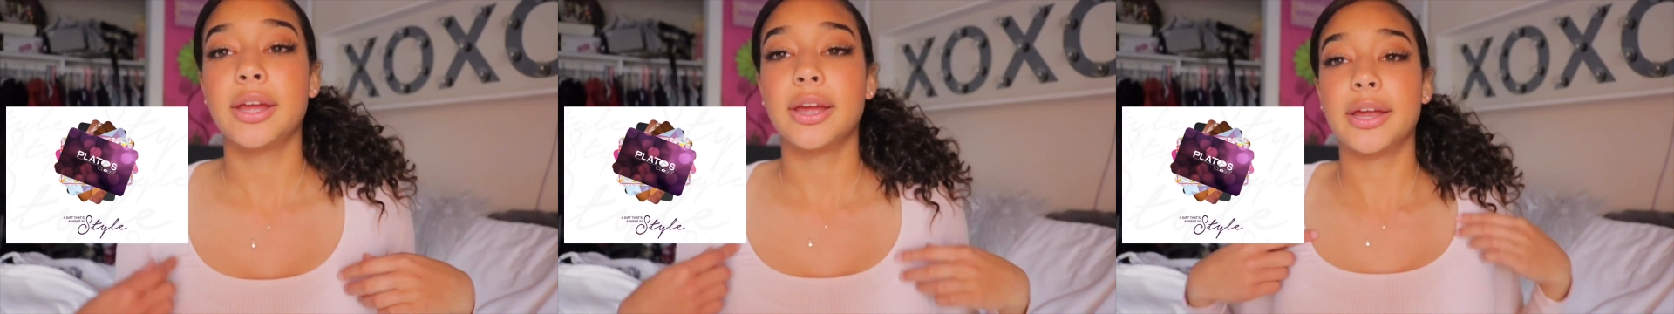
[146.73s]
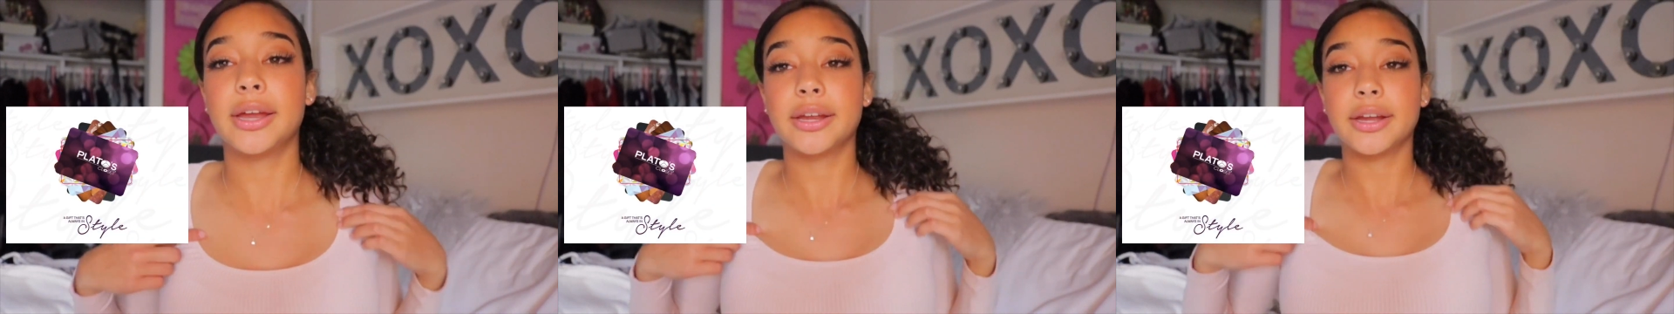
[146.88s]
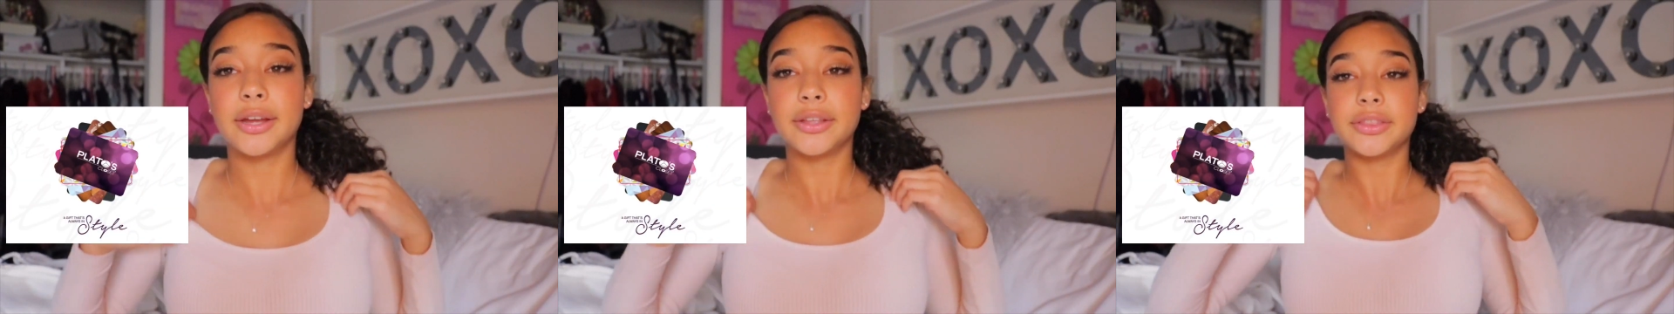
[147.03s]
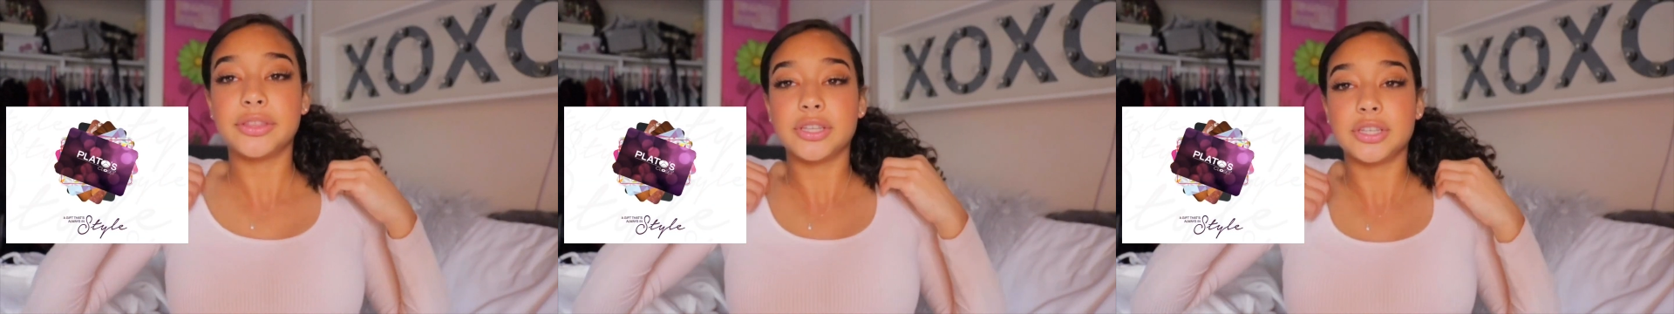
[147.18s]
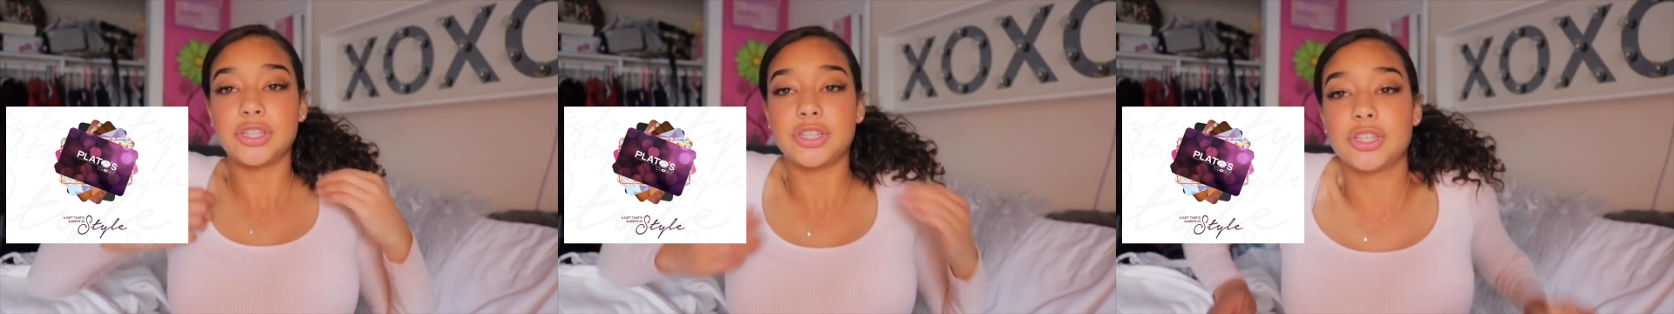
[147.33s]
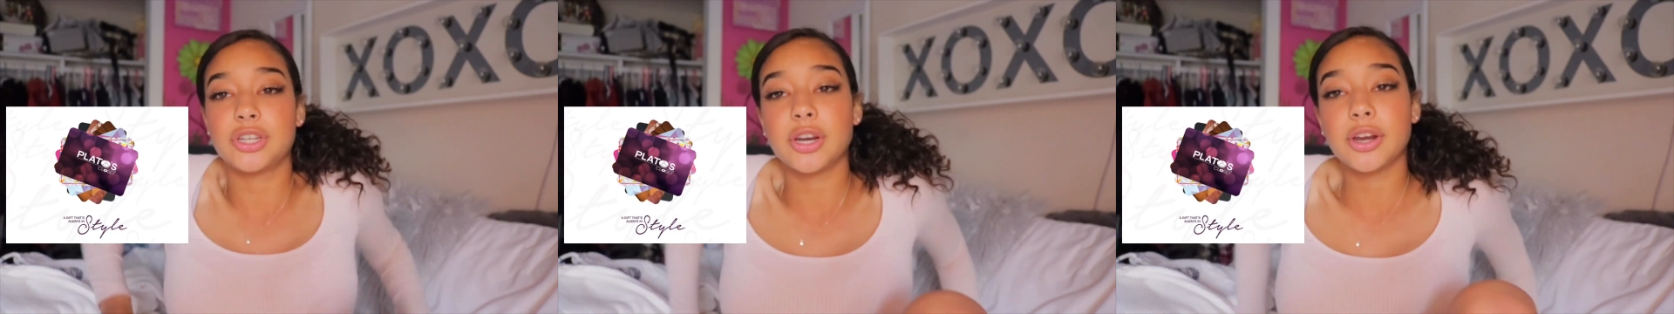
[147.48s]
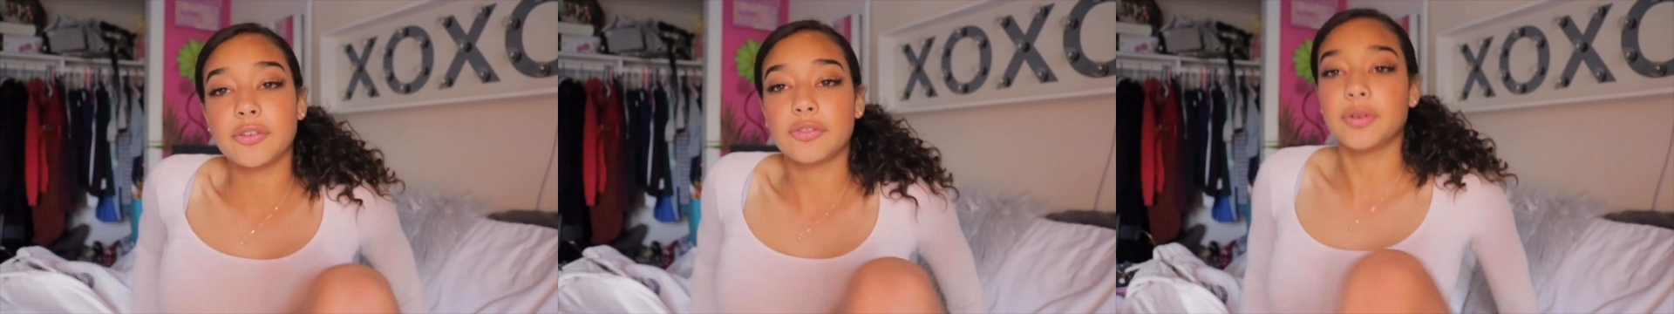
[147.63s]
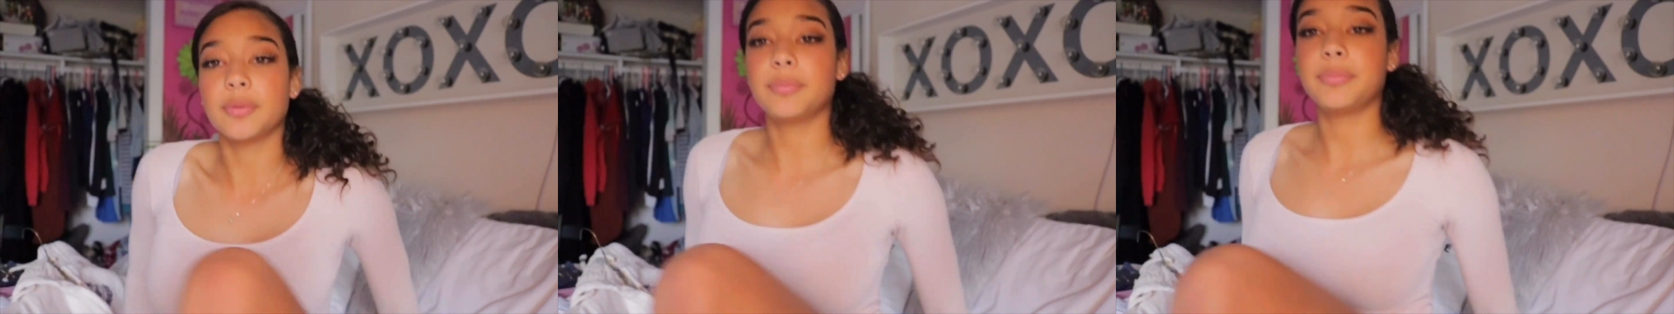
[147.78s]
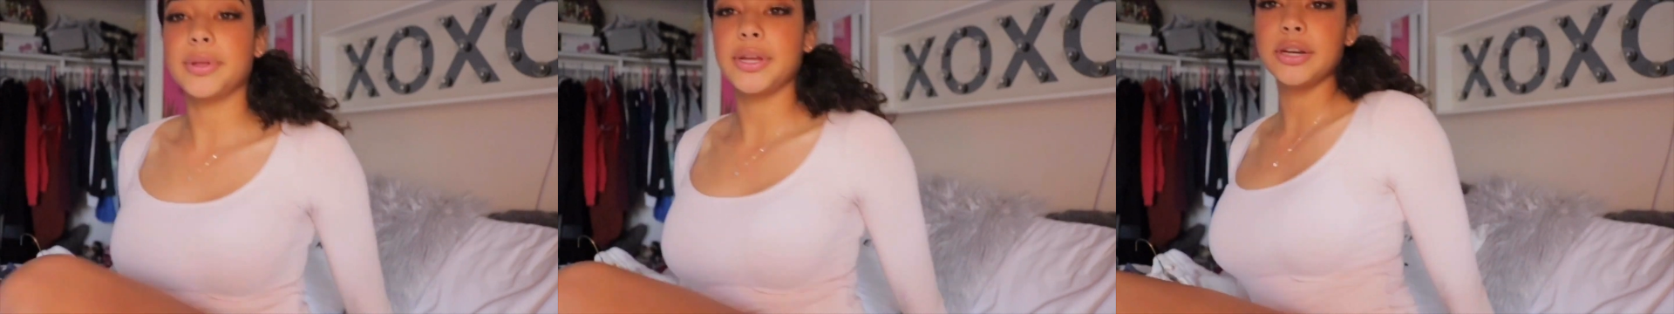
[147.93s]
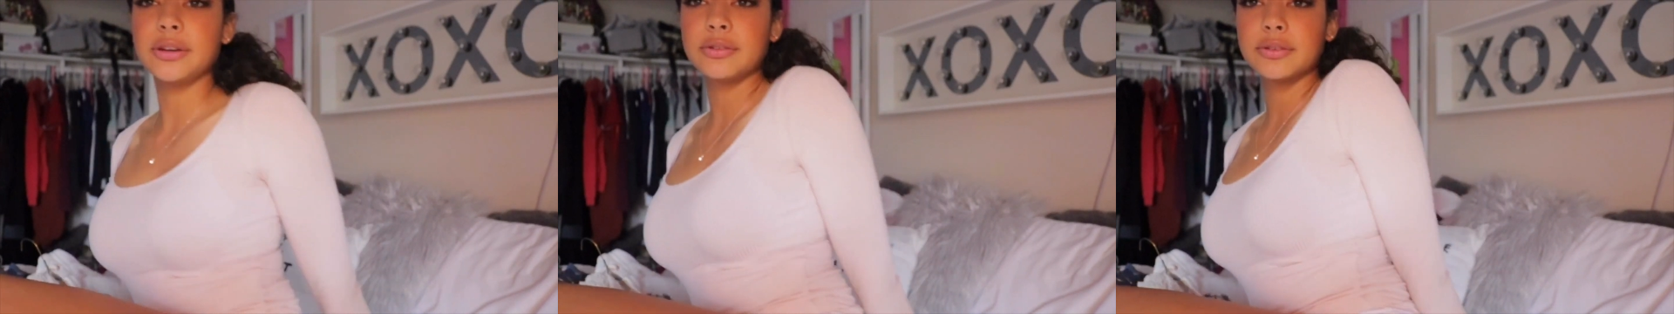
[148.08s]
I got this shirt from
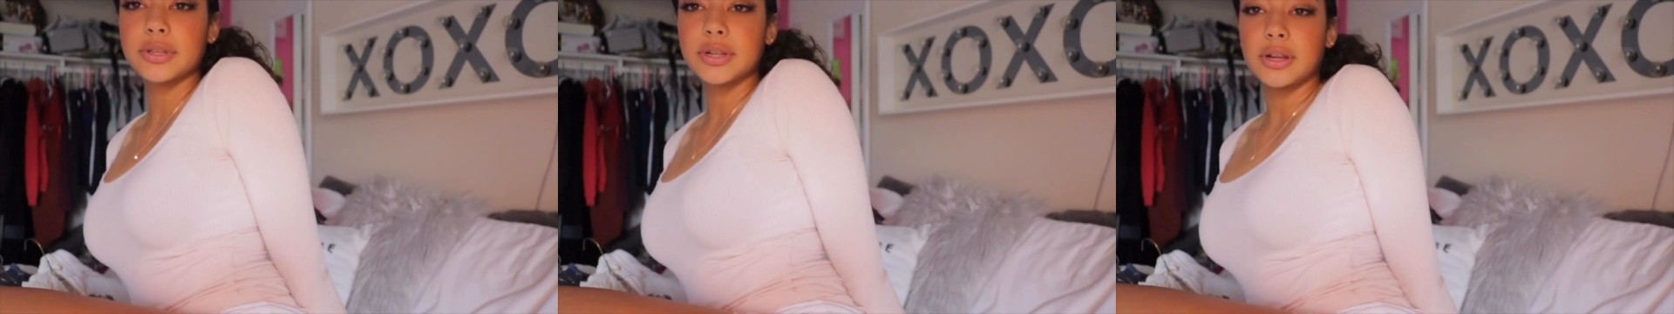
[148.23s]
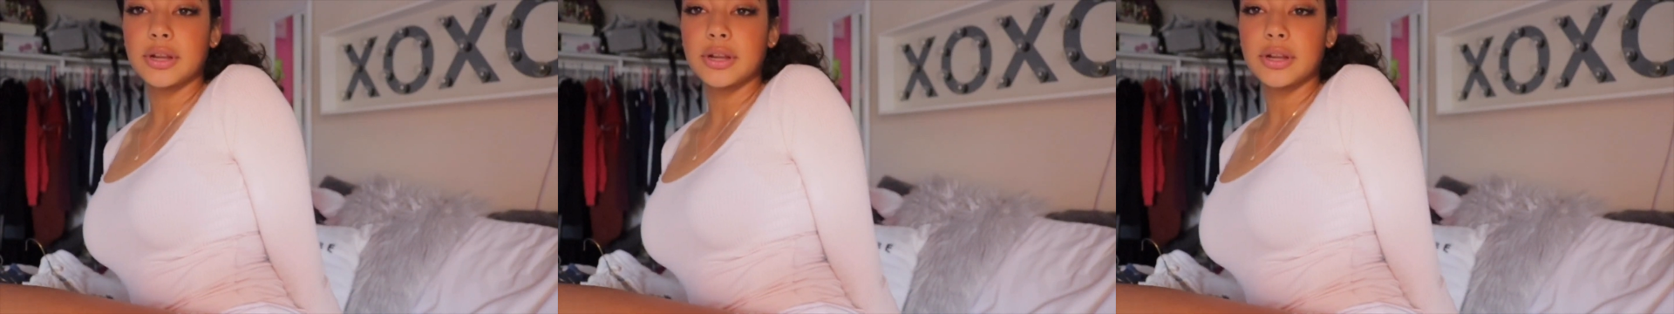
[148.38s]
Plato's